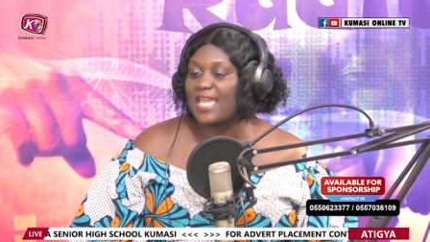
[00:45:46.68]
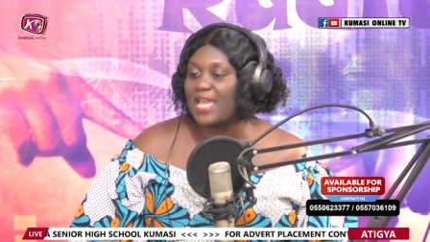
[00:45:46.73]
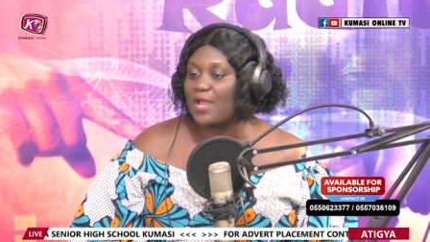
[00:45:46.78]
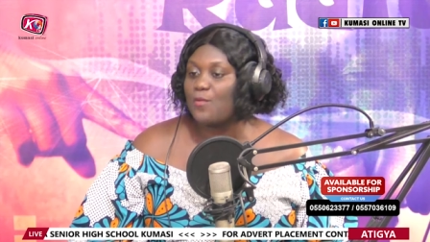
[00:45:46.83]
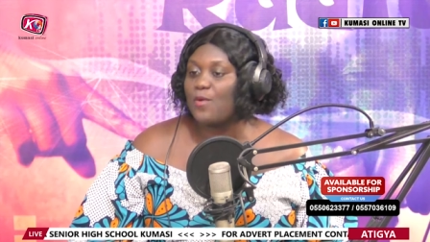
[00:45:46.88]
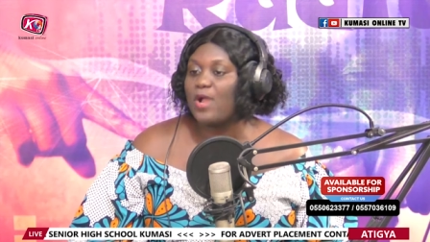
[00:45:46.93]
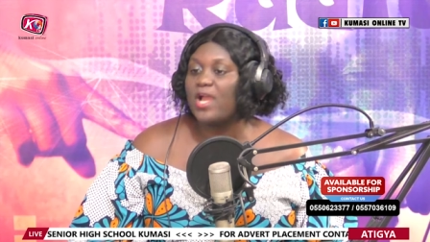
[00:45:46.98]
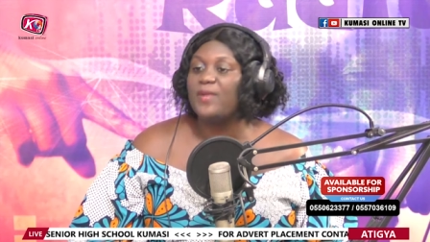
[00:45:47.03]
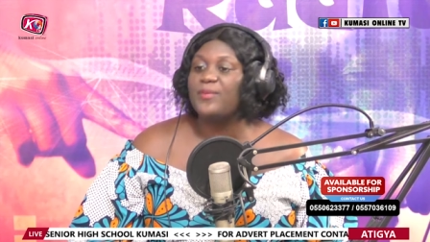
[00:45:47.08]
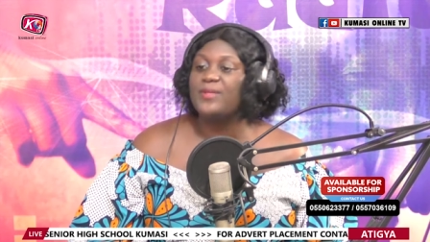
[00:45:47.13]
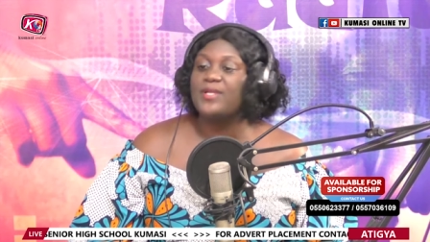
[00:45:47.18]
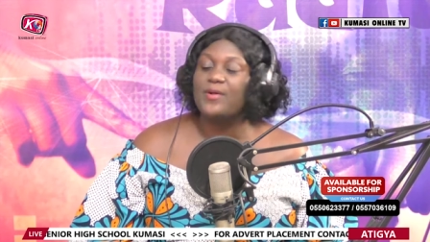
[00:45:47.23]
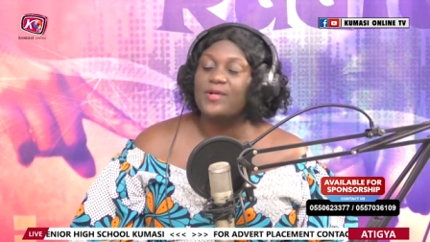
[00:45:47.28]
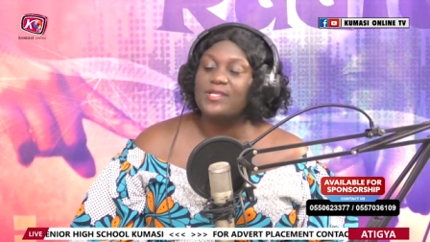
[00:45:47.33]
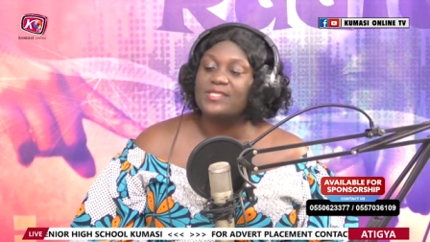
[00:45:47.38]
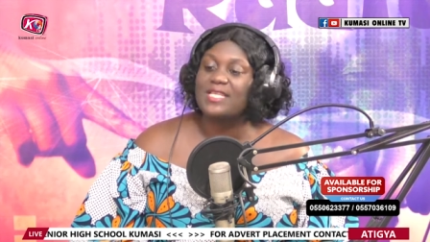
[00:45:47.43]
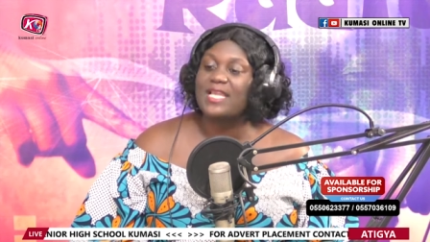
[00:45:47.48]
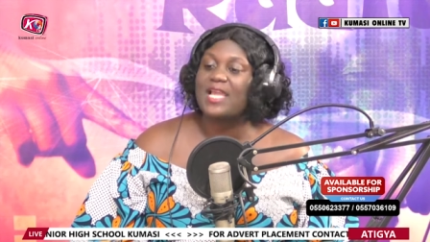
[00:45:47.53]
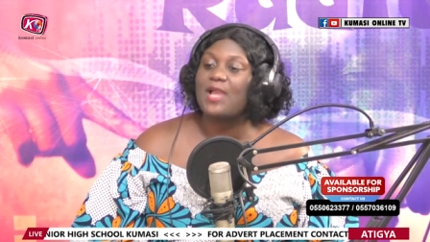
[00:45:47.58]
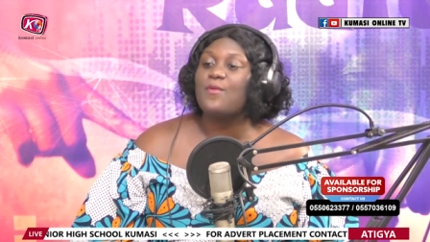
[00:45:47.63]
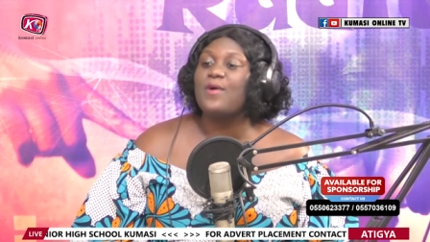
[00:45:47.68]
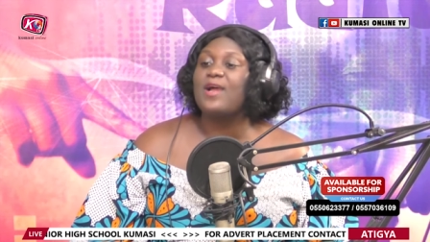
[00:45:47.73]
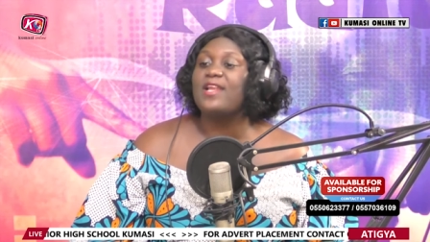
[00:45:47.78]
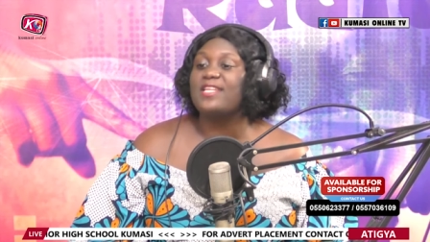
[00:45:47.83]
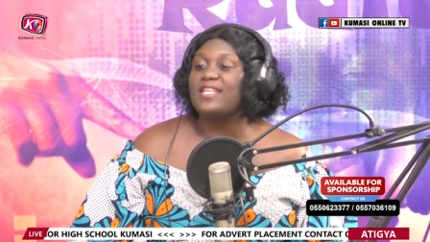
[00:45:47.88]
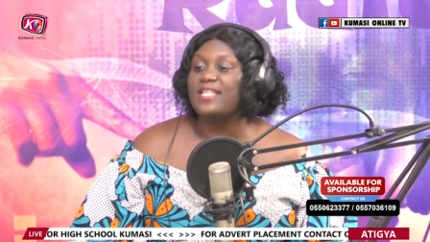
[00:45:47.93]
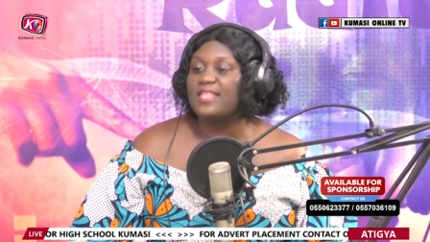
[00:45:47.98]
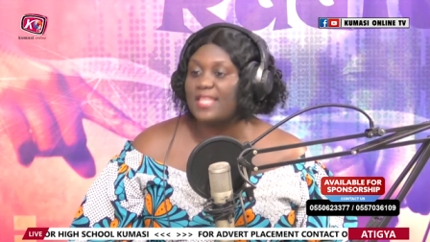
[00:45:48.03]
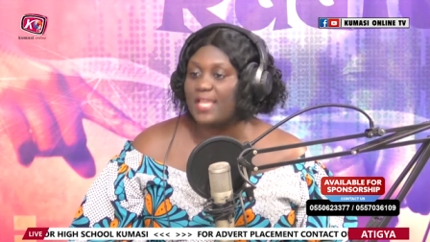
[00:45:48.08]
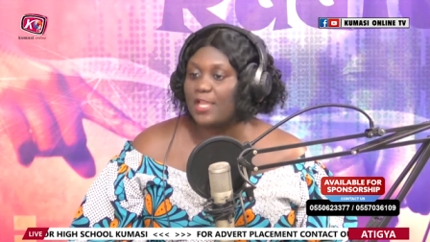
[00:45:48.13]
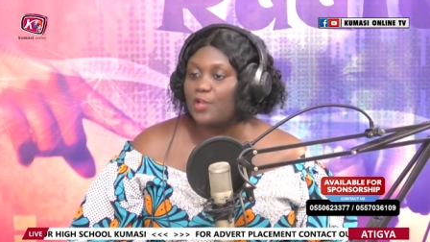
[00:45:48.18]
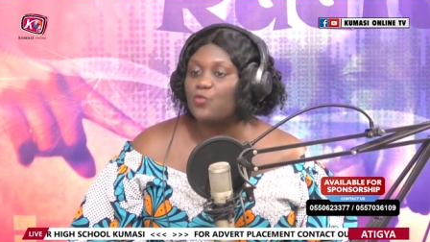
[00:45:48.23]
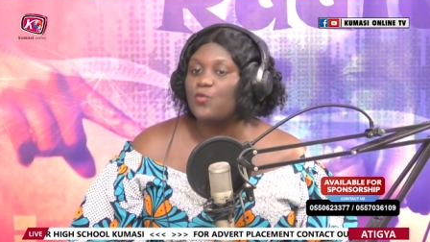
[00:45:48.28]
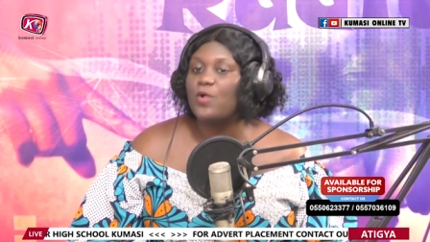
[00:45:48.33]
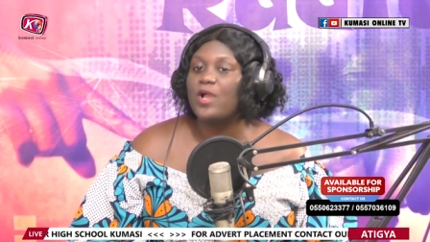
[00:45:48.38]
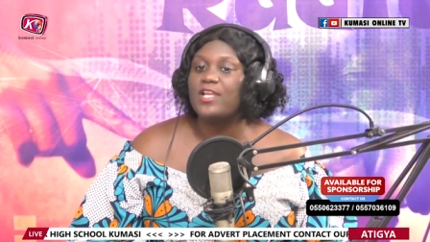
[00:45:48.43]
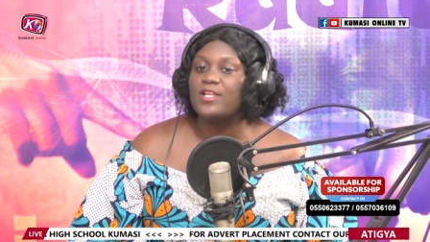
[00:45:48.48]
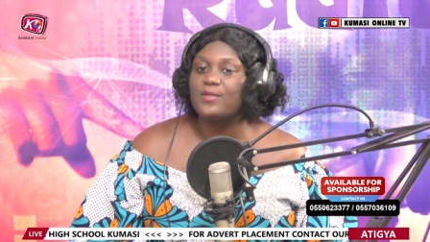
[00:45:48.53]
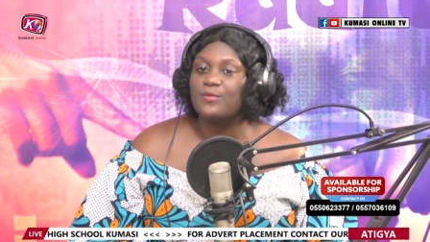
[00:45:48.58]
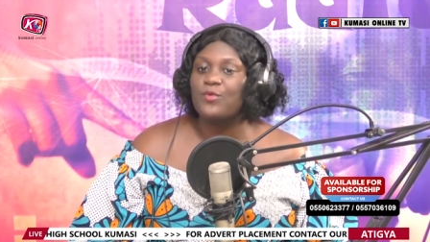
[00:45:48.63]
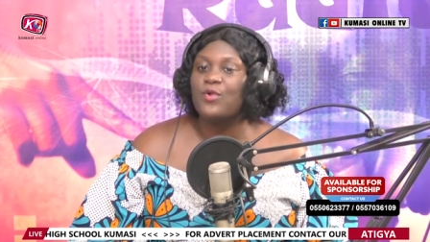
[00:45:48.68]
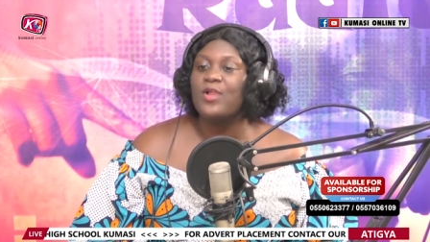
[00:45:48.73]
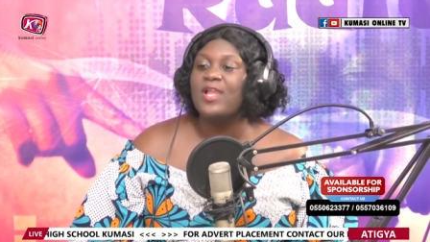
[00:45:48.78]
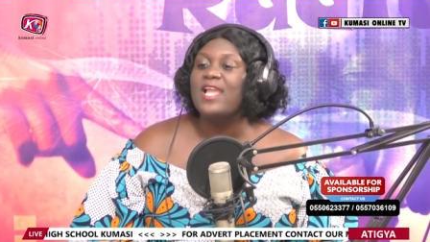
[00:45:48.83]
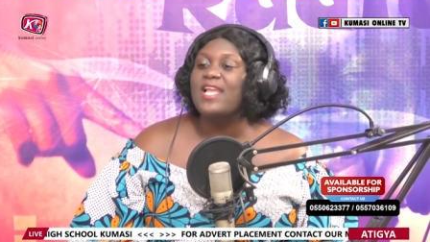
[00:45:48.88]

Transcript: one, the second one, the third one.